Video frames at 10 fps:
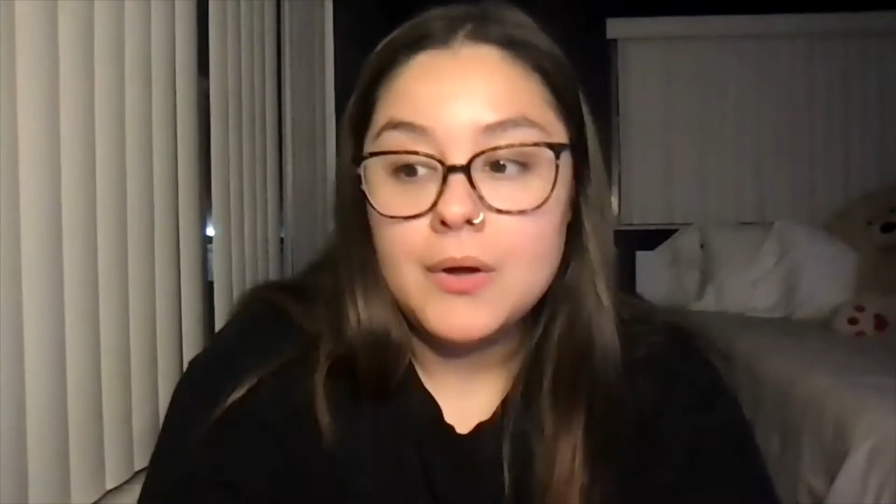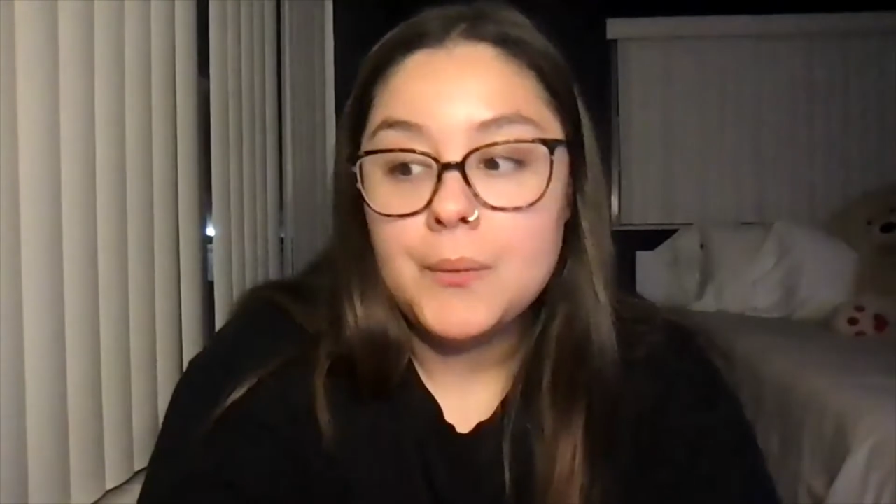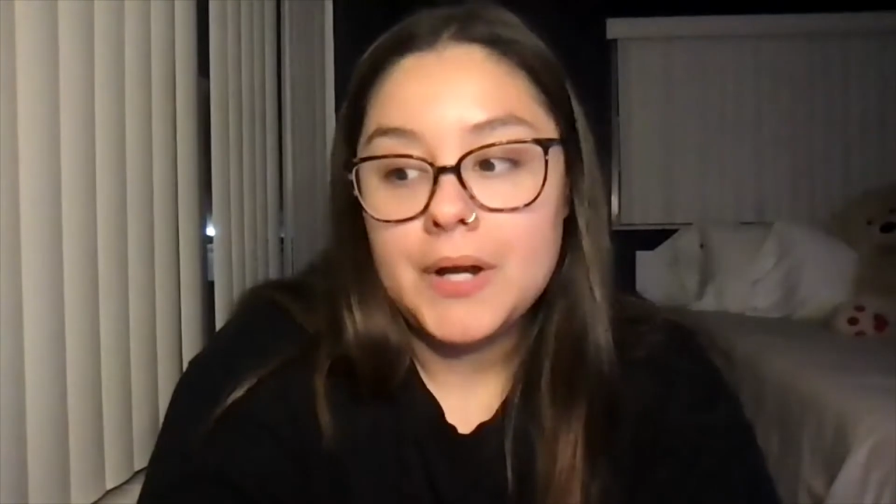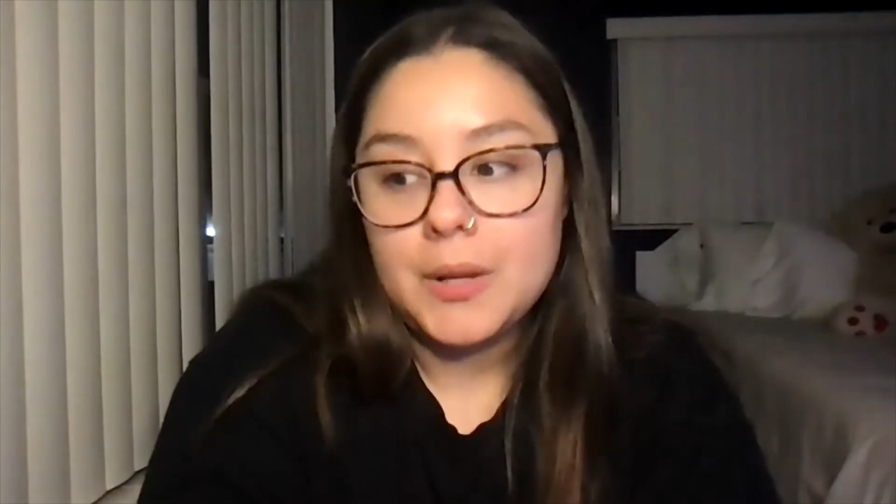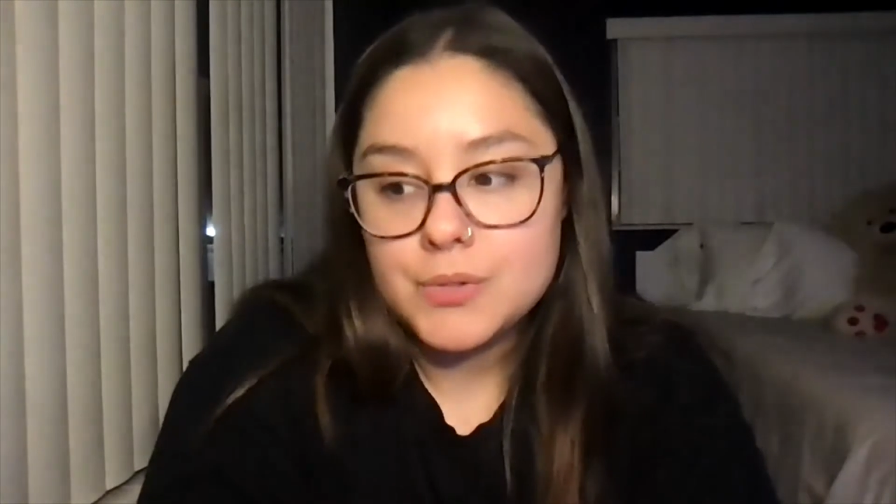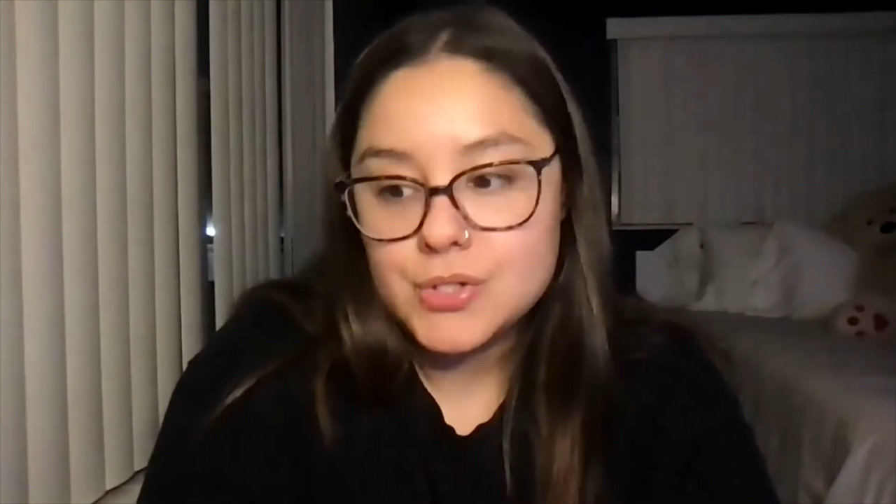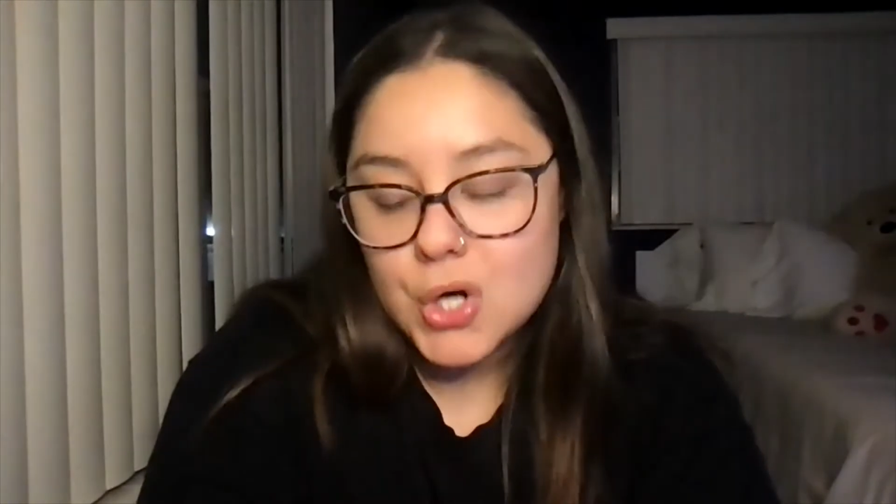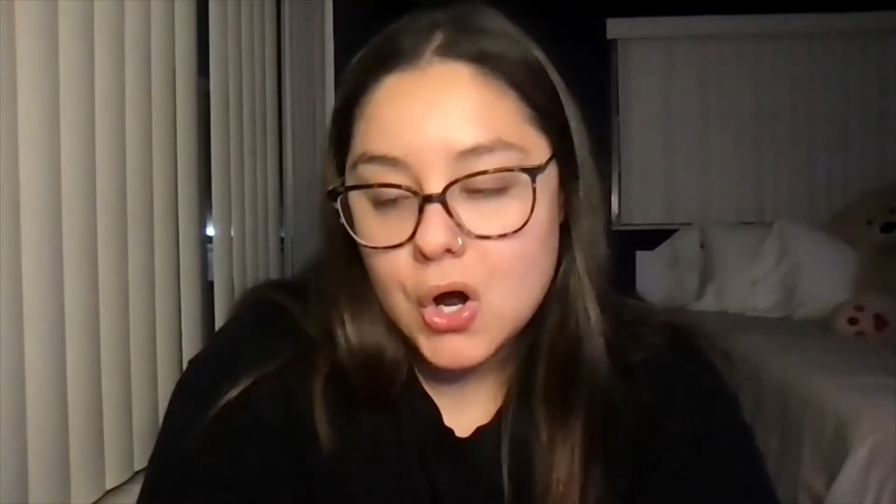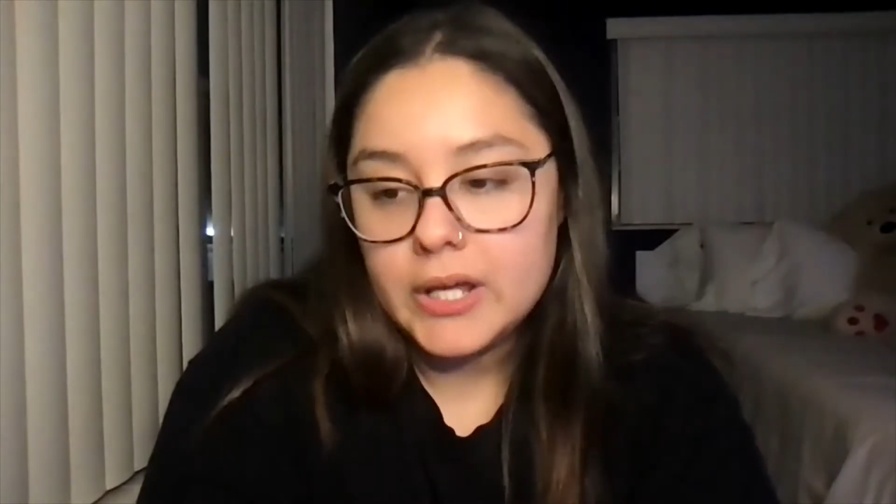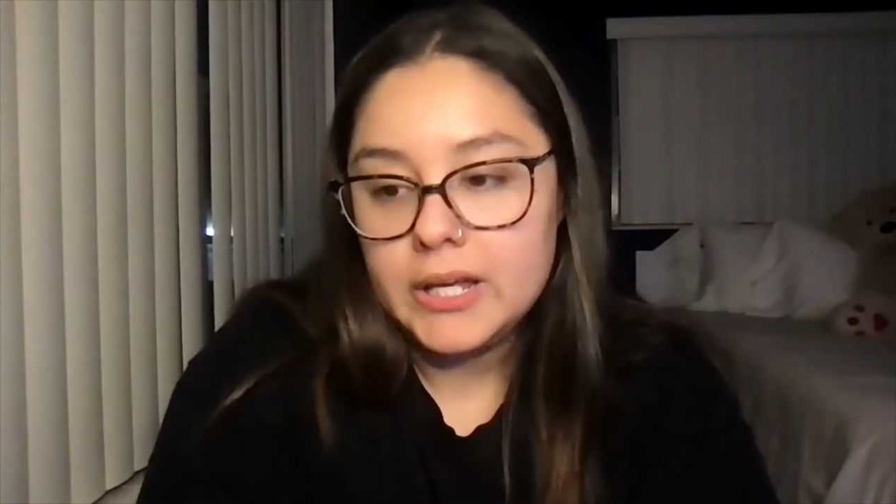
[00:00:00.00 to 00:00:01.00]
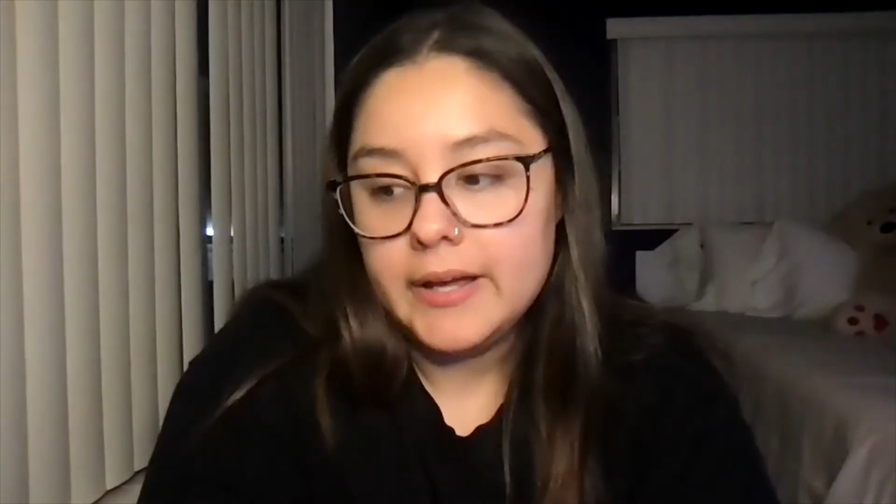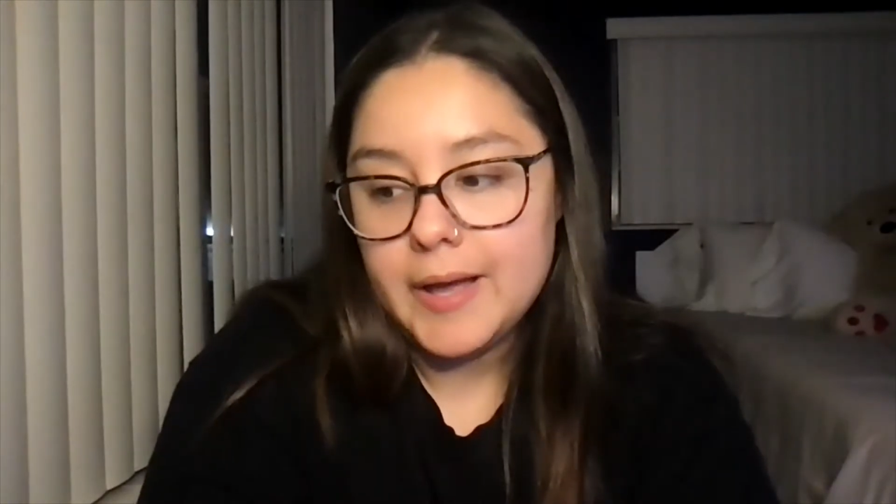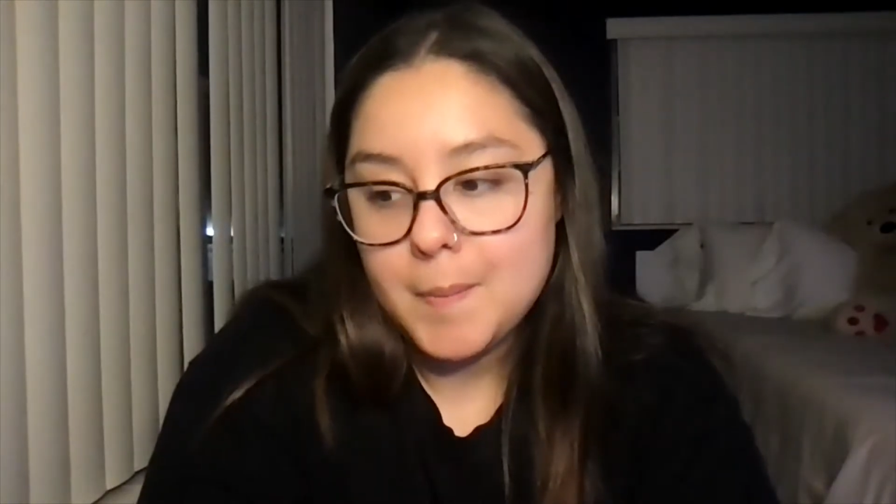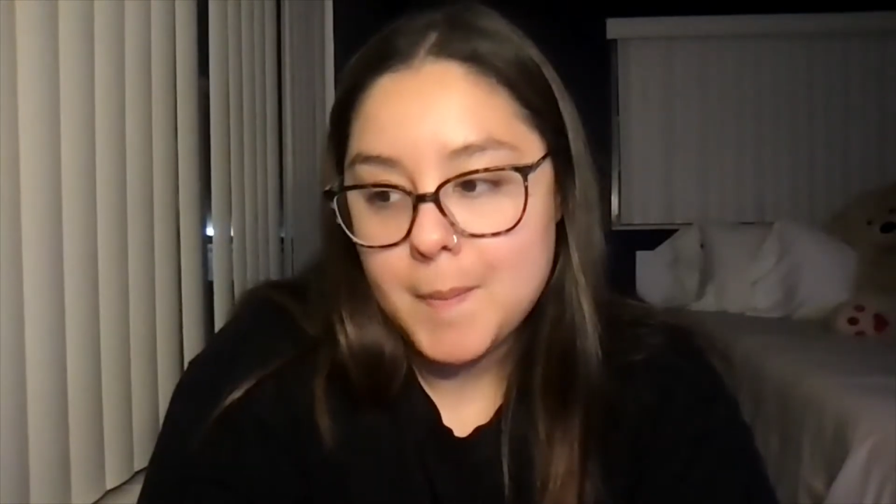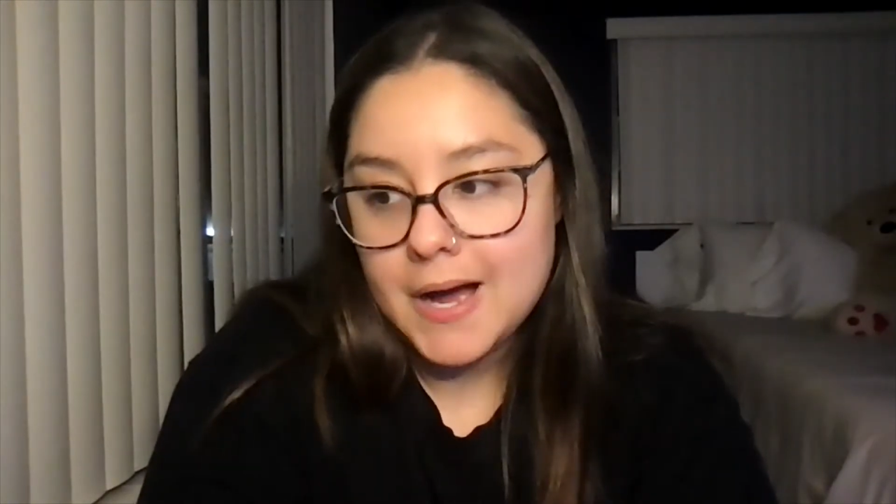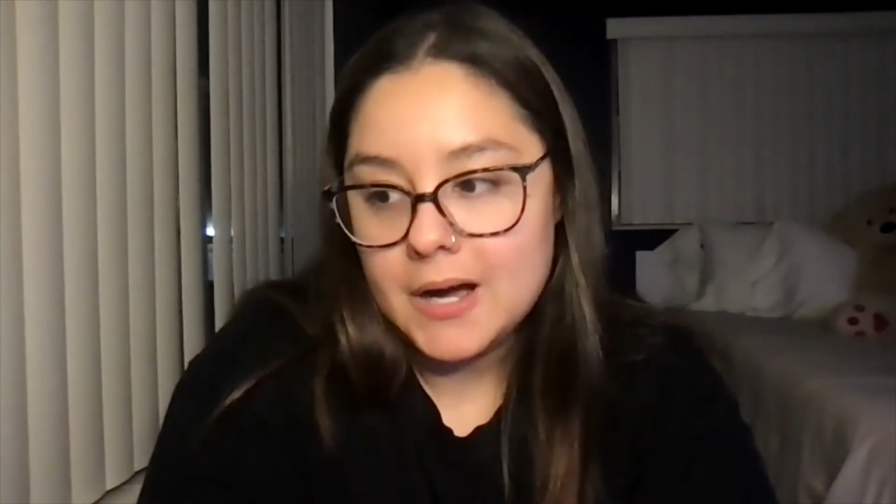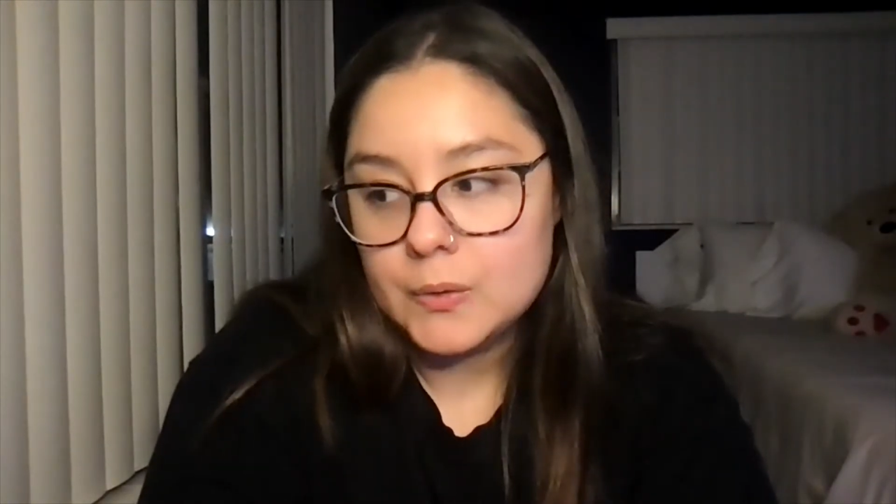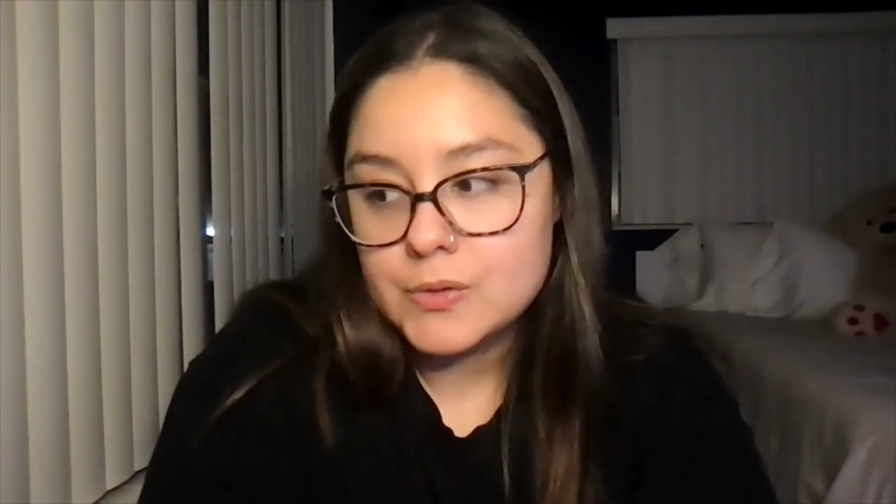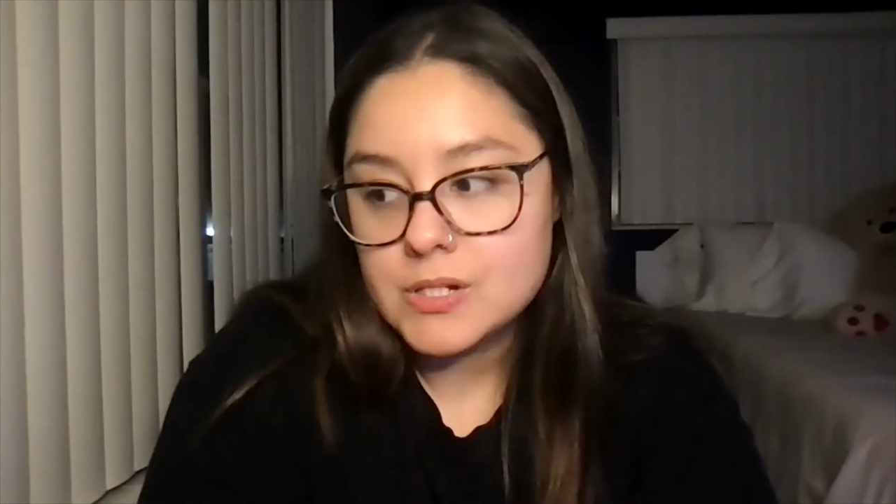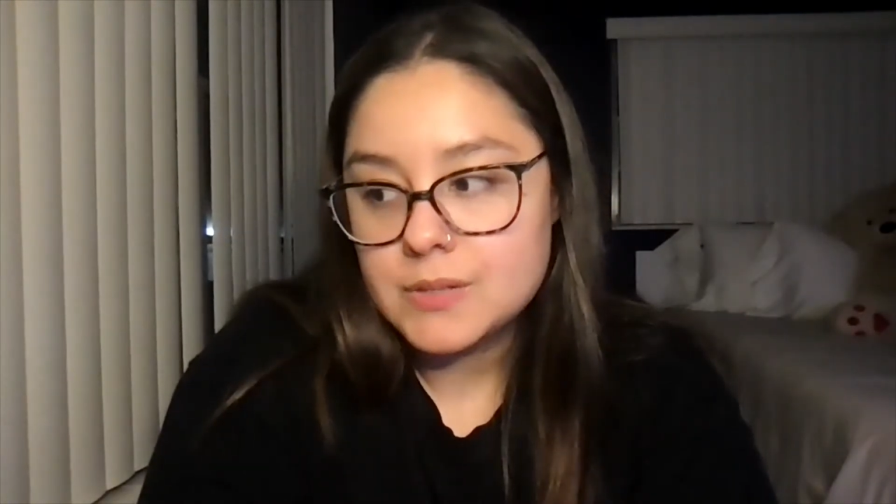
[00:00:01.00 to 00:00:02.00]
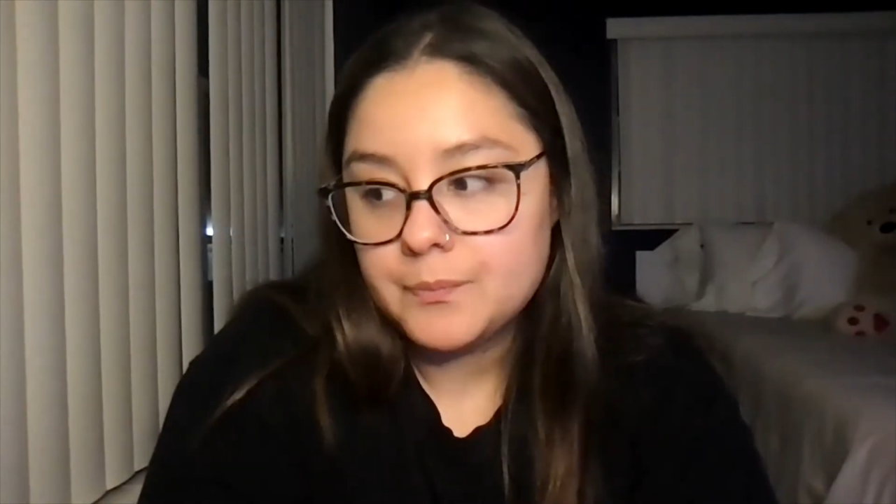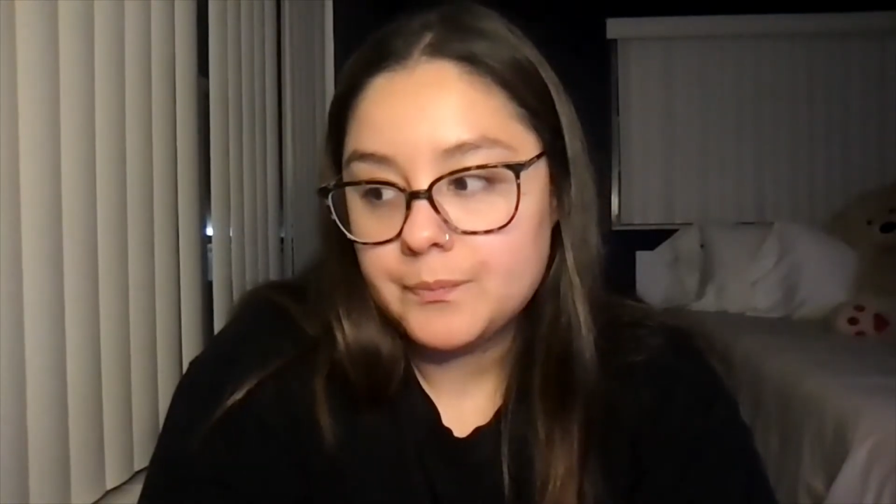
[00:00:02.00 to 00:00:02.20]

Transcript: when I was talking about